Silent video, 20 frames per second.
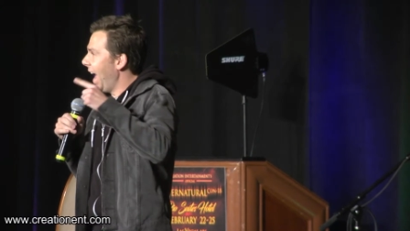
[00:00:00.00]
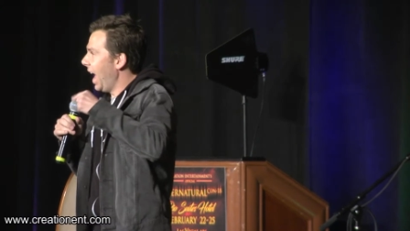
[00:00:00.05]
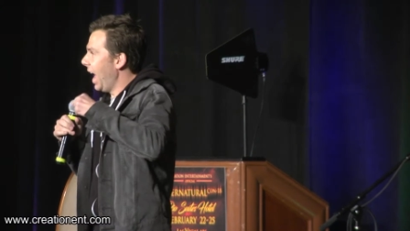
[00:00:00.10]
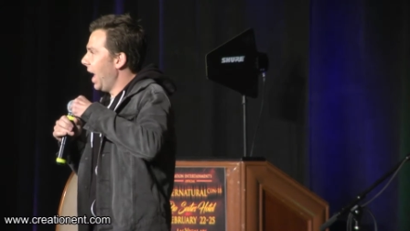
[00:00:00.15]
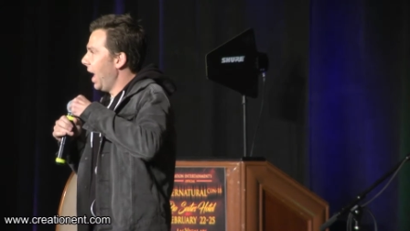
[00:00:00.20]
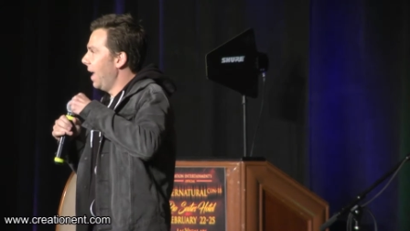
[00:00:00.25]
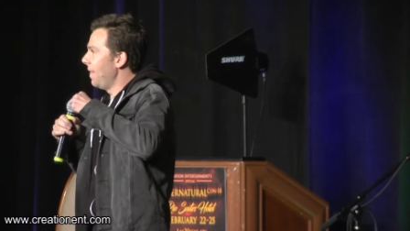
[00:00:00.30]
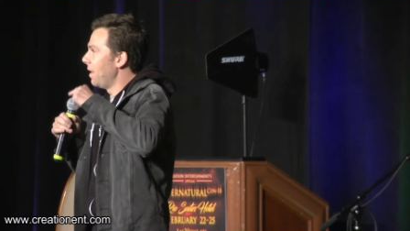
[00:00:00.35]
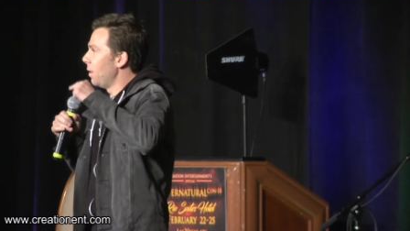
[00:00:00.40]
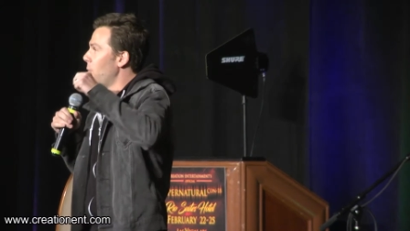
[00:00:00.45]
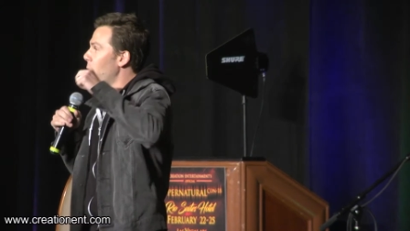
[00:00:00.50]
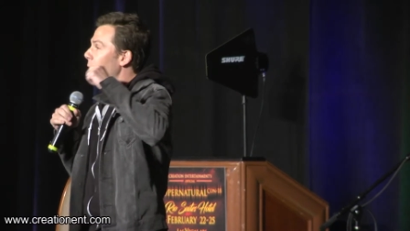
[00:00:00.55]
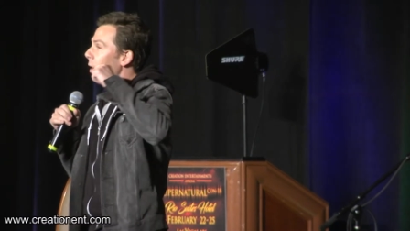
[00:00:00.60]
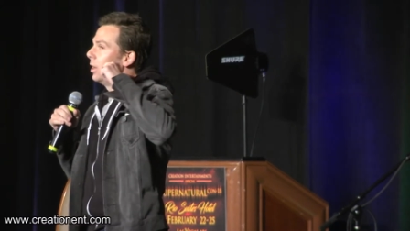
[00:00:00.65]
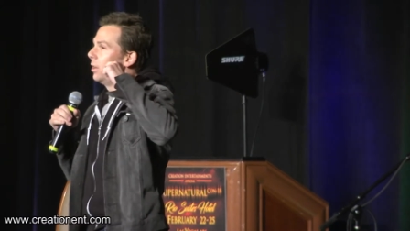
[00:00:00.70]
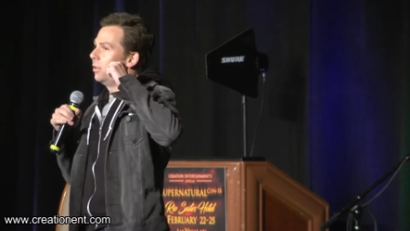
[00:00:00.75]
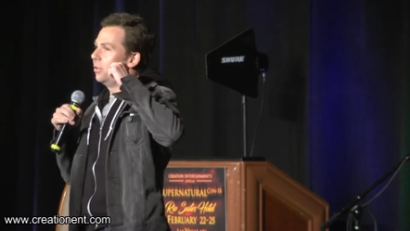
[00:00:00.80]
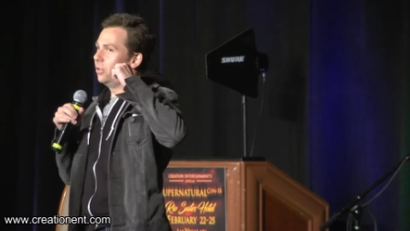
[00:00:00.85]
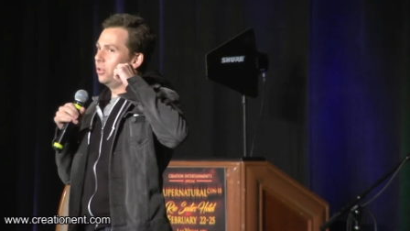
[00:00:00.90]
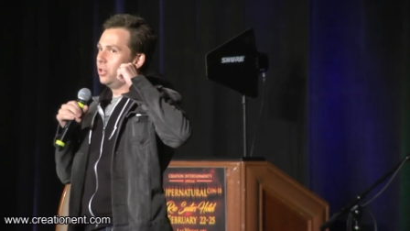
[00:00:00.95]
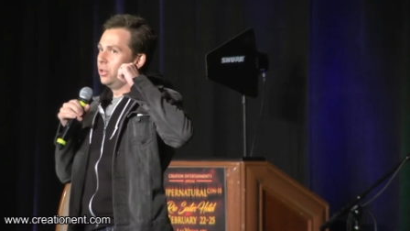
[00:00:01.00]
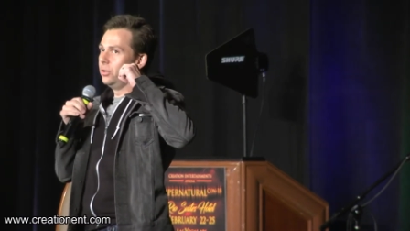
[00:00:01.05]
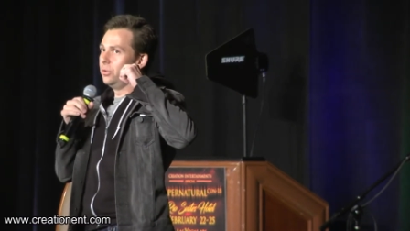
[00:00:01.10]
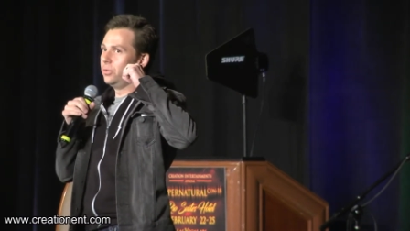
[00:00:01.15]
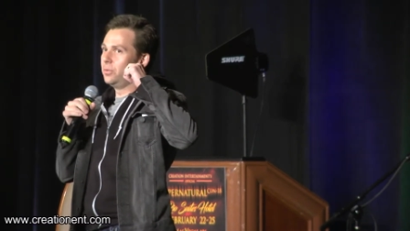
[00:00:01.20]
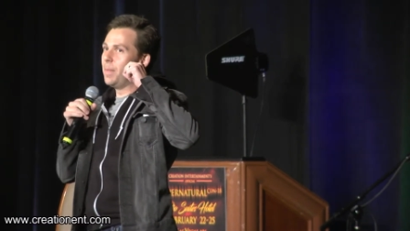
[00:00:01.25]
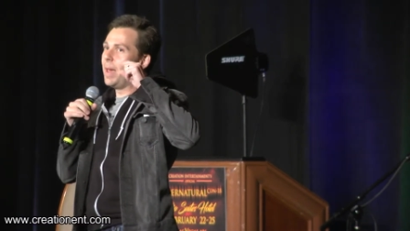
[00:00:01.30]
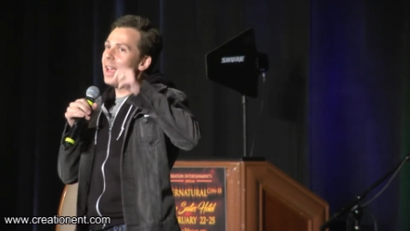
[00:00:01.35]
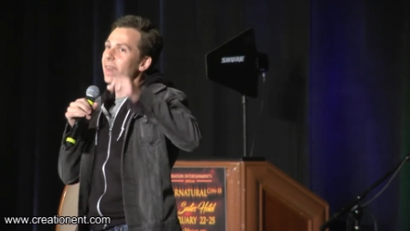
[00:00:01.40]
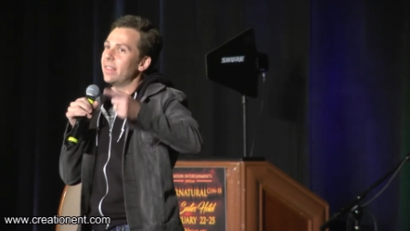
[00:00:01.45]
and then when you
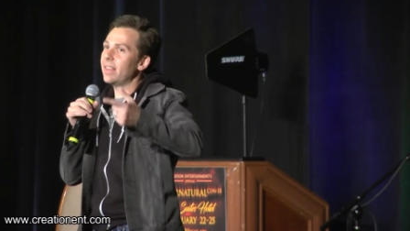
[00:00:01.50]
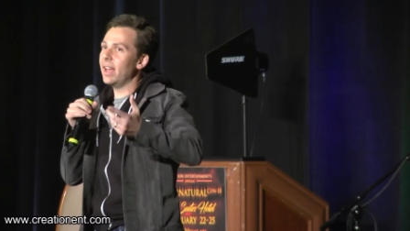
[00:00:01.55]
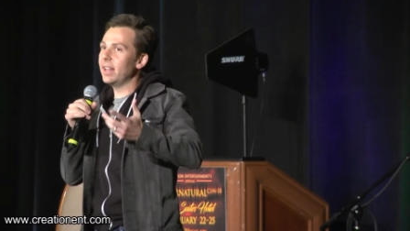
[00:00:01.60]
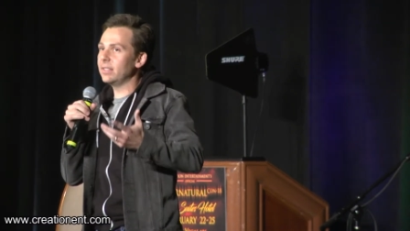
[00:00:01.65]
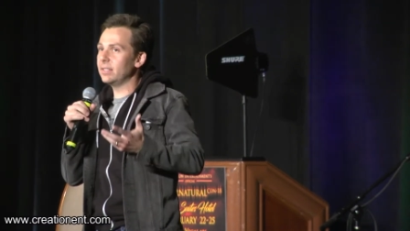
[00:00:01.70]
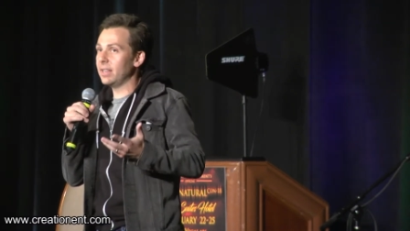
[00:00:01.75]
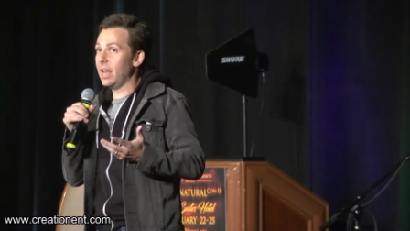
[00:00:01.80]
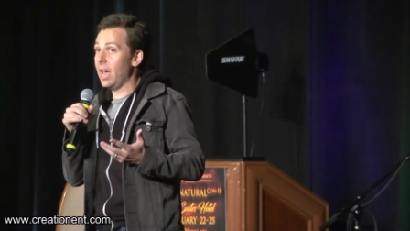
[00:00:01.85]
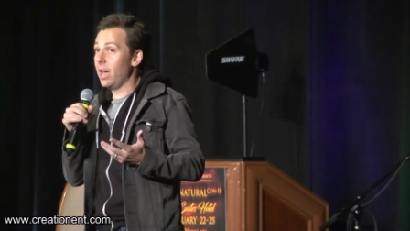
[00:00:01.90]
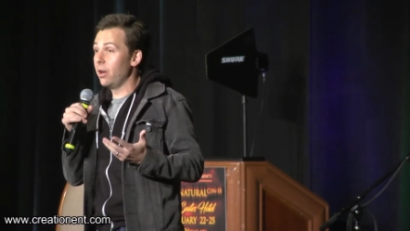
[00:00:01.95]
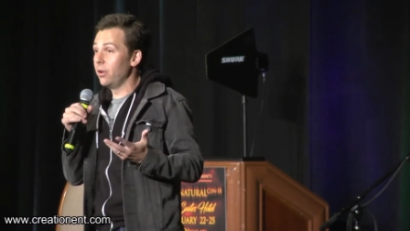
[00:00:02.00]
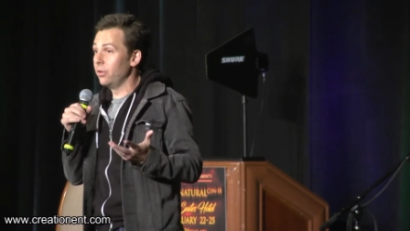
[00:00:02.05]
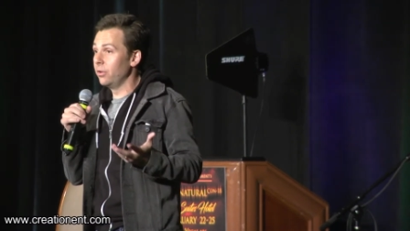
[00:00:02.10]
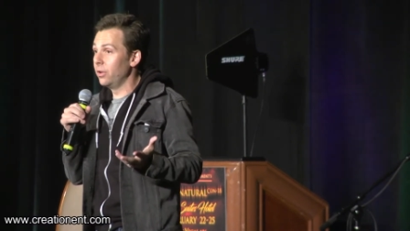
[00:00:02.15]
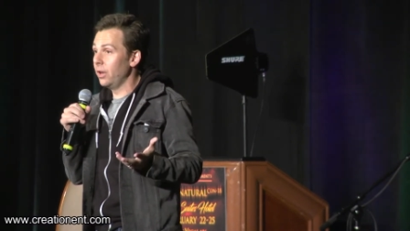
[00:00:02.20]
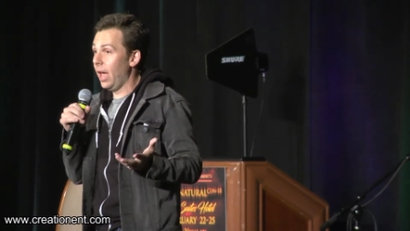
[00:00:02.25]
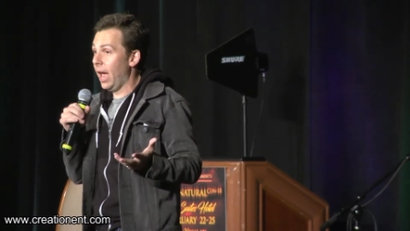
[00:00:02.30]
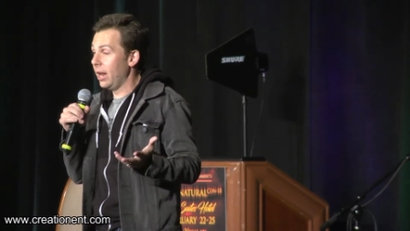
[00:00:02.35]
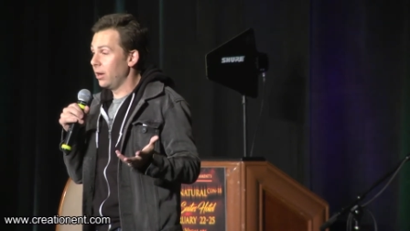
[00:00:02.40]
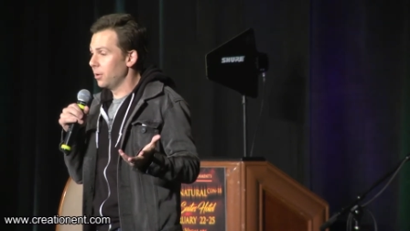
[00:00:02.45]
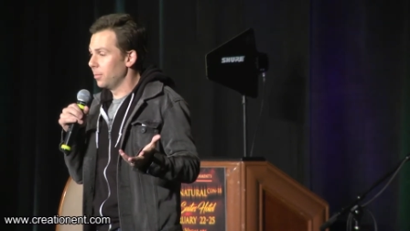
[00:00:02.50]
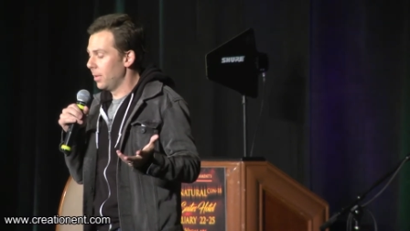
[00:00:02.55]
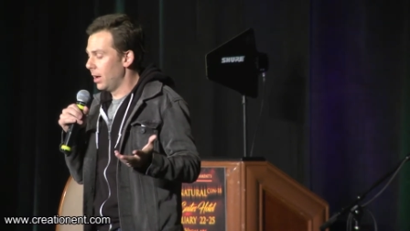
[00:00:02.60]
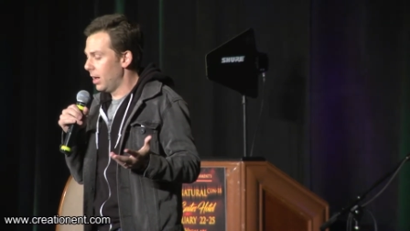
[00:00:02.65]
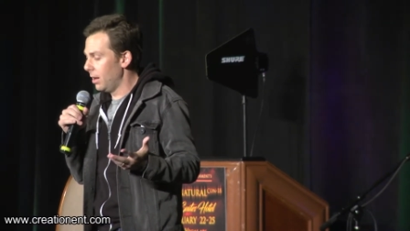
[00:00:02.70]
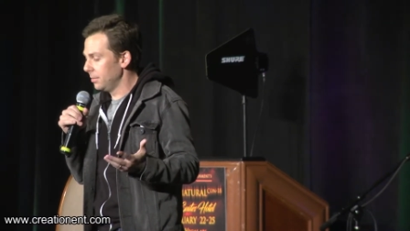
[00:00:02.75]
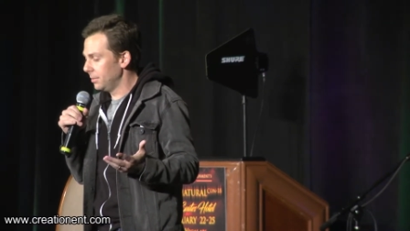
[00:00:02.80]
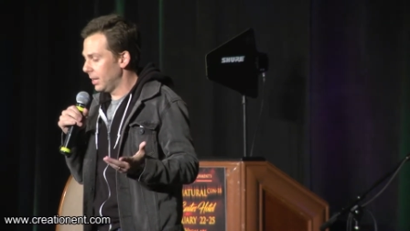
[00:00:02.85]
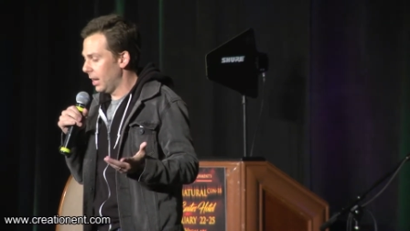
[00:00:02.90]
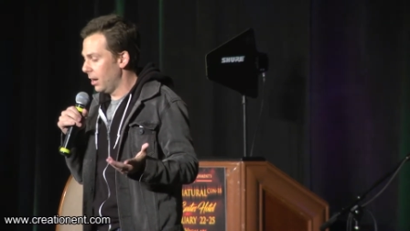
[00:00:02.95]
make that sound at your
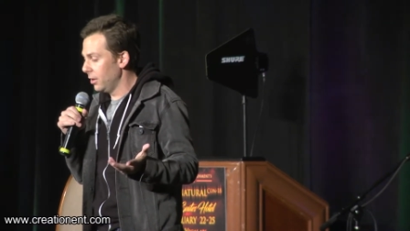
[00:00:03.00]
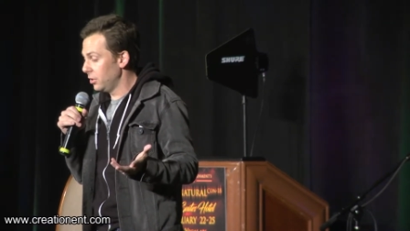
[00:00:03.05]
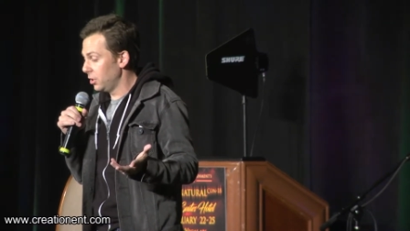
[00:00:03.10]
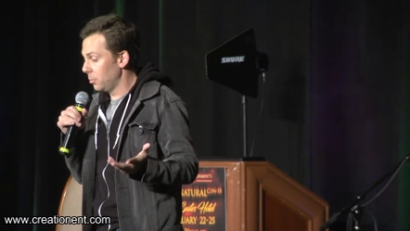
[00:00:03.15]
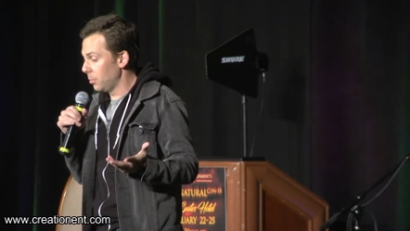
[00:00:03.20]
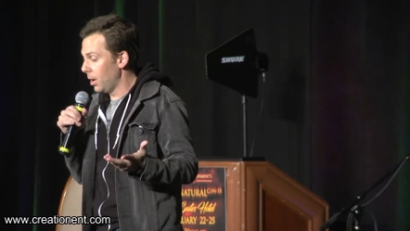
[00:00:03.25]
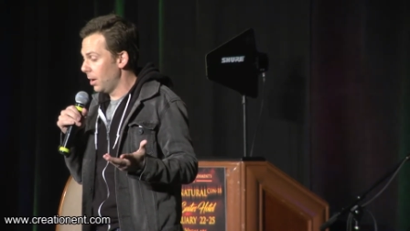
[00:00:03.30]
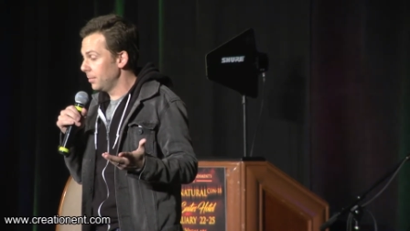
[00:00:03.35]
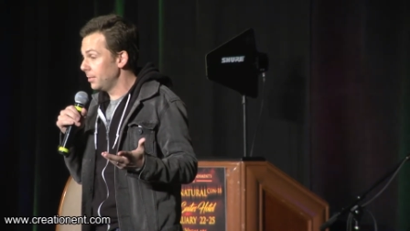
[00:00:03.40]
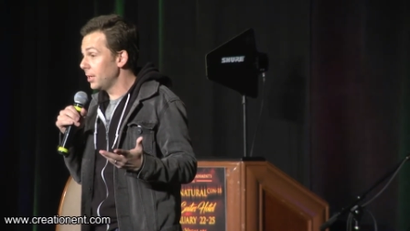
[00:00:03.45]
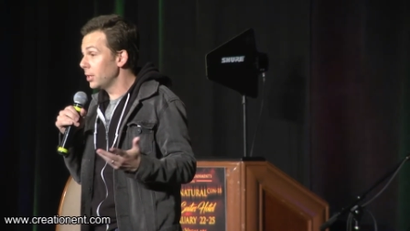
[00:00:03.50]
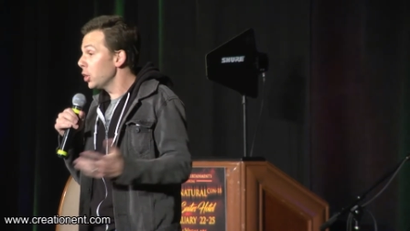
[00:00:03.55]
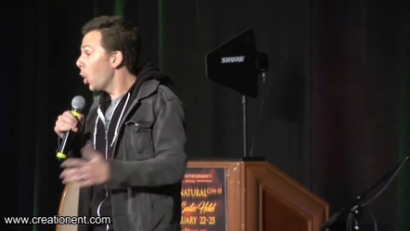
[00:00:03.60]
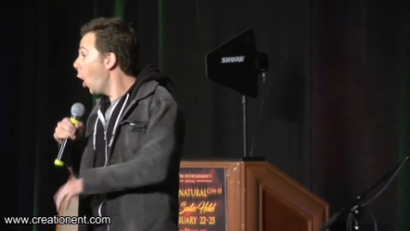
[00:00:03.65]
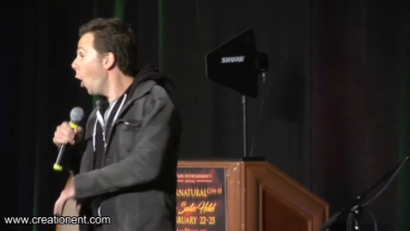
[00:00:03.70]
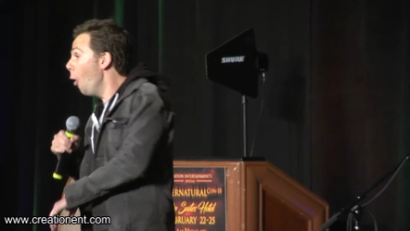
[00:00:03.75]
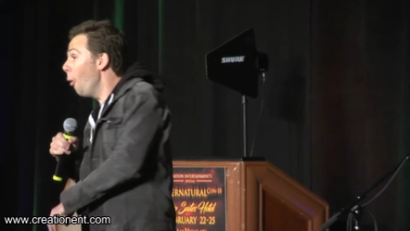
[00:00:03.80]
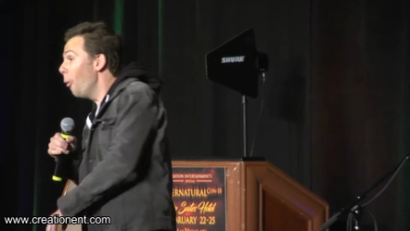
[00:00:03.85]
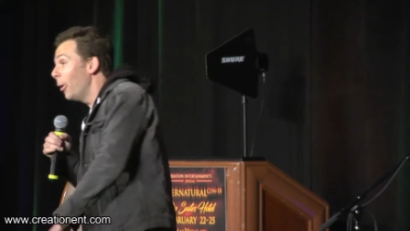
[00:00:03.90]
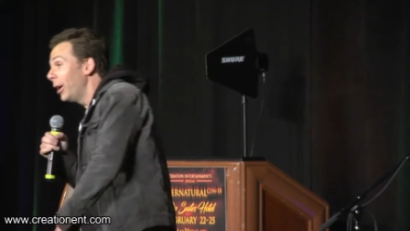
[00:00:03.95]
mom's house, your mom says, Oh, what